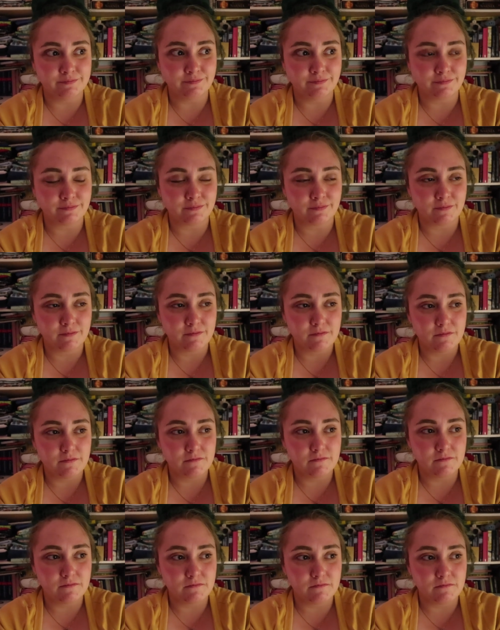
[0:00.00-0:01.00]

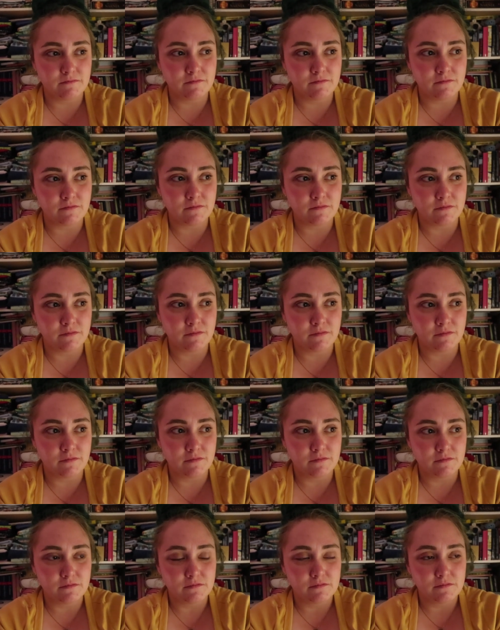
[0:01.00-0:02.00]

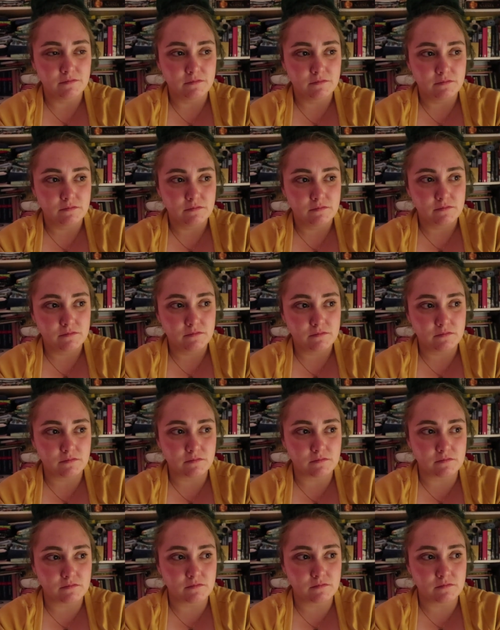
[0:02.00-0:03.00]

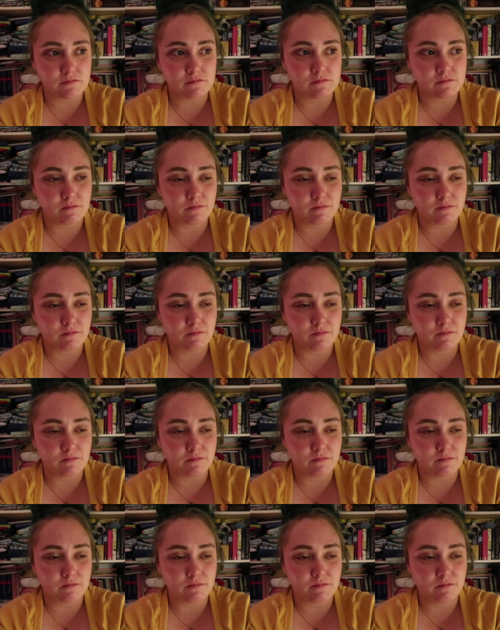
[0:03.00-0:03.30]
(no one is talking)